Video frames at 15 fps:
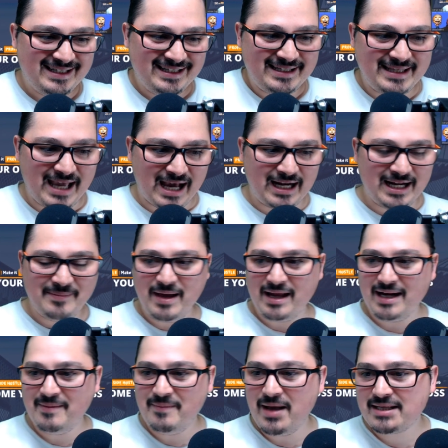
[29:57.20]
Yeah, let me
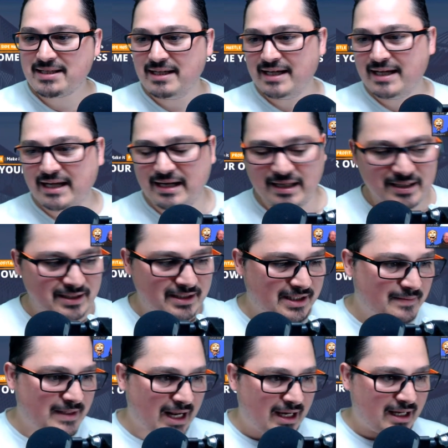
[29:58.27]
let me ask it again. It
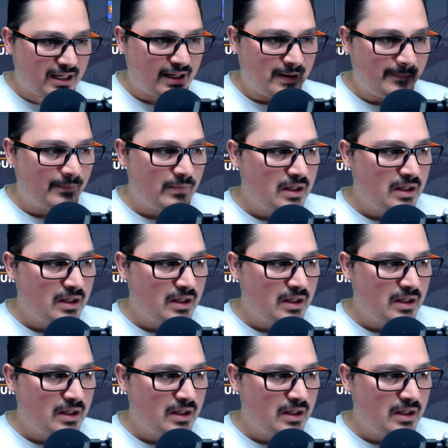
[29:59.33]
seems like um,